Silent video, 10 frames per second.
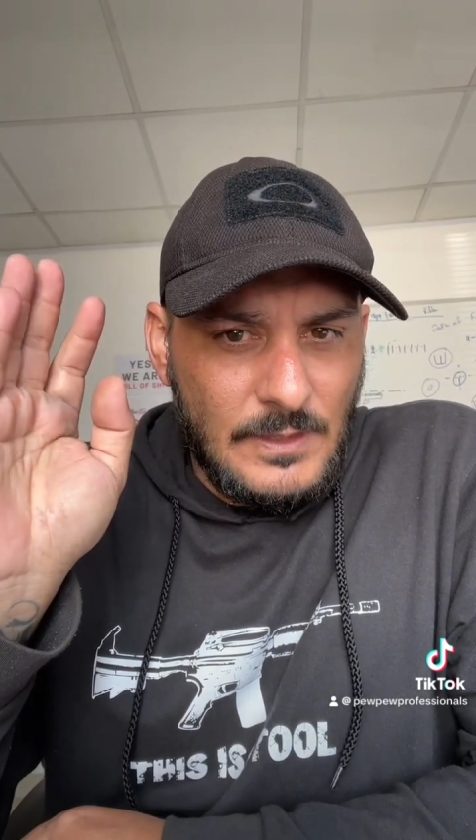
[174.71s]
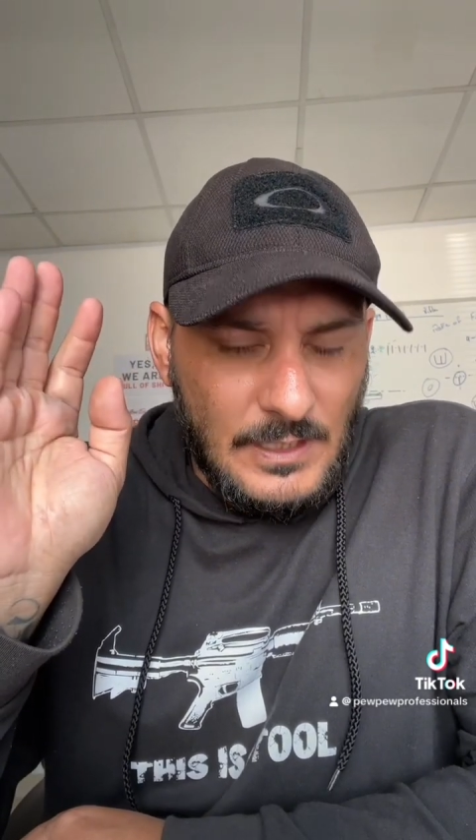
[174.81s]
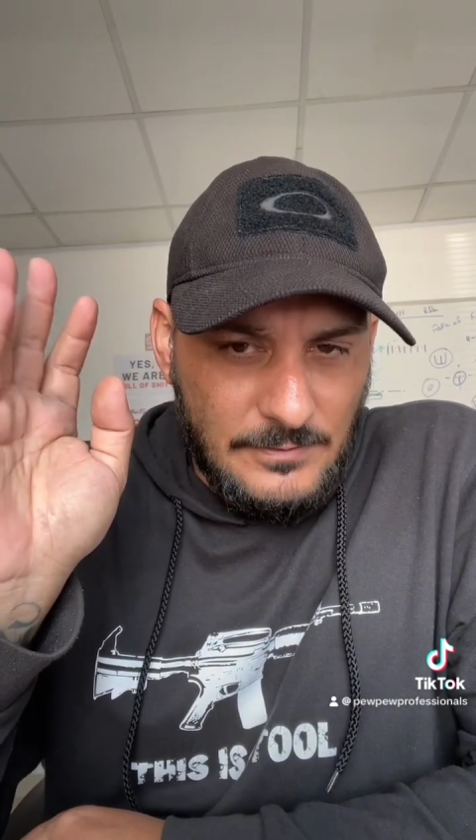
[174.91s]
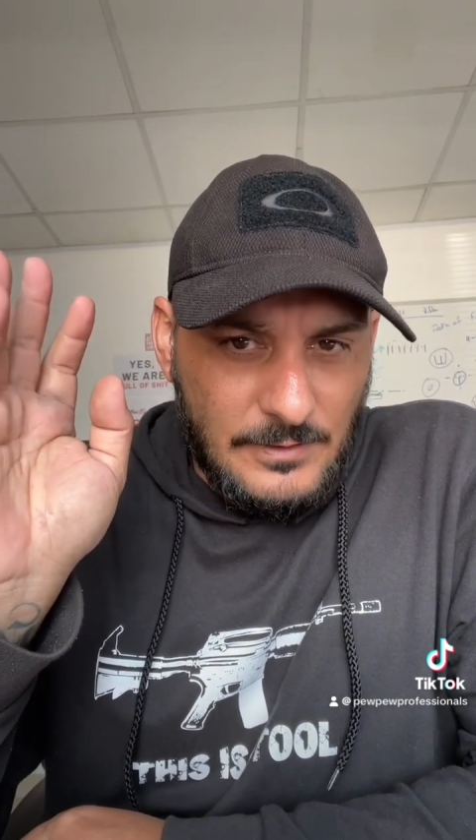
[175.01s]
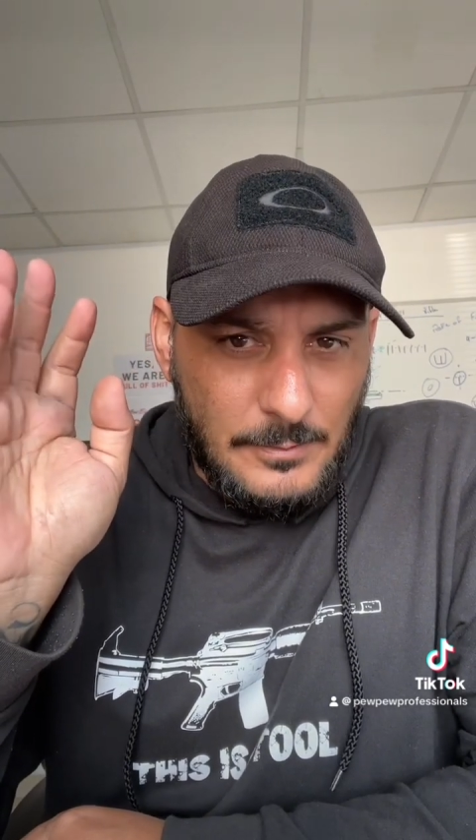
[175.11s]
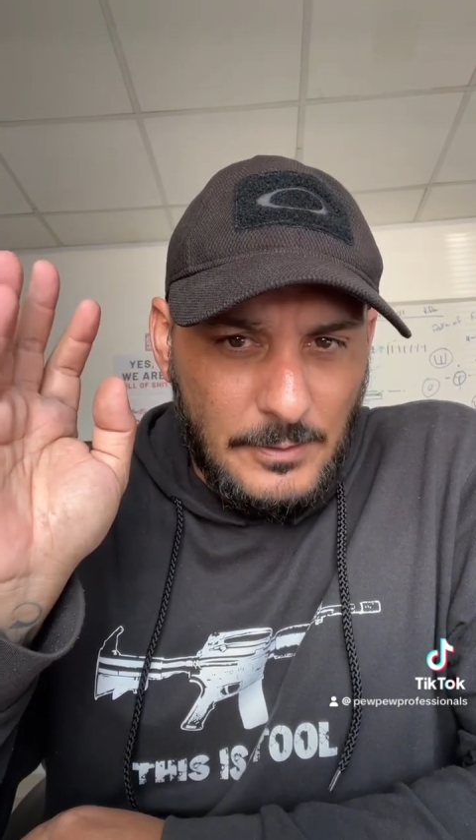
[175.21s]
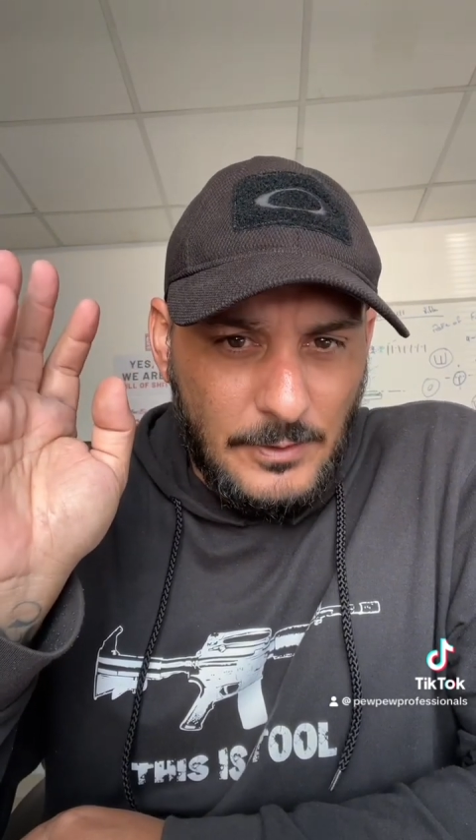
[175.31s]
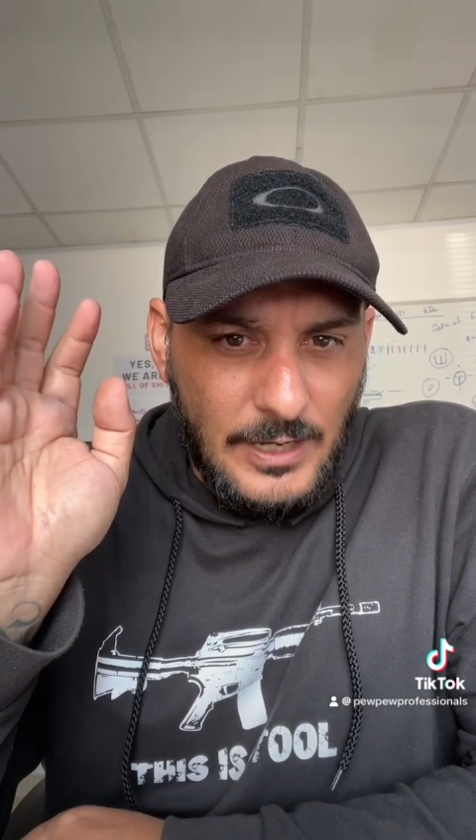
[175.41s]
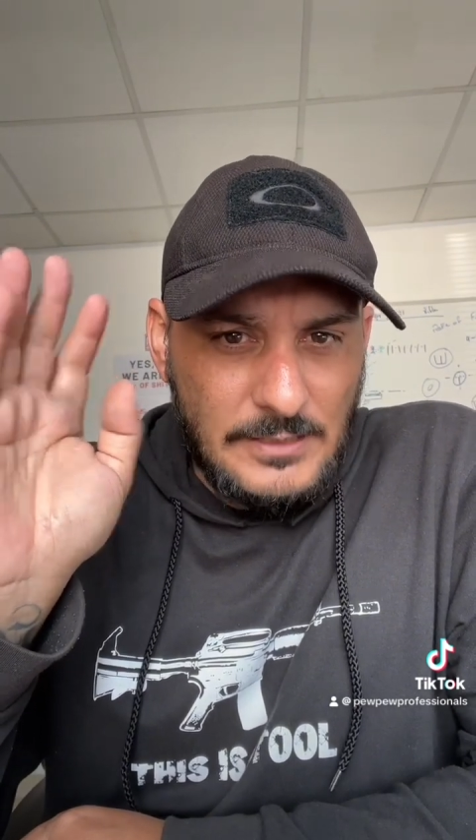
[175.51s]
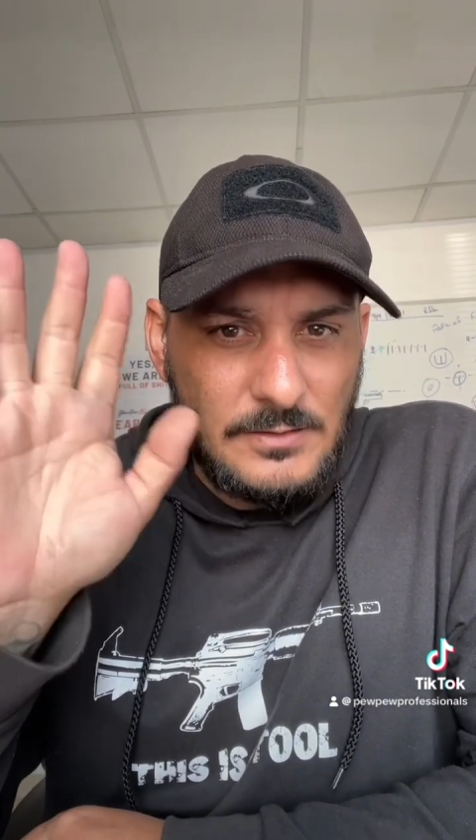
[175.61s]
if I remember
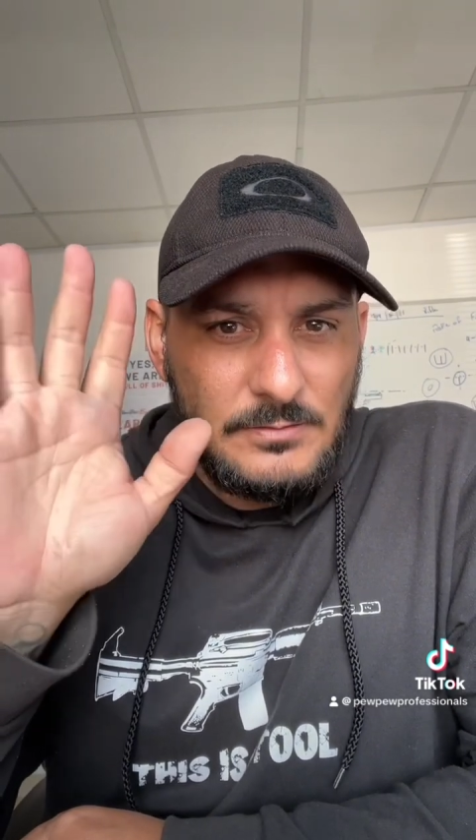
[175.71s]
right.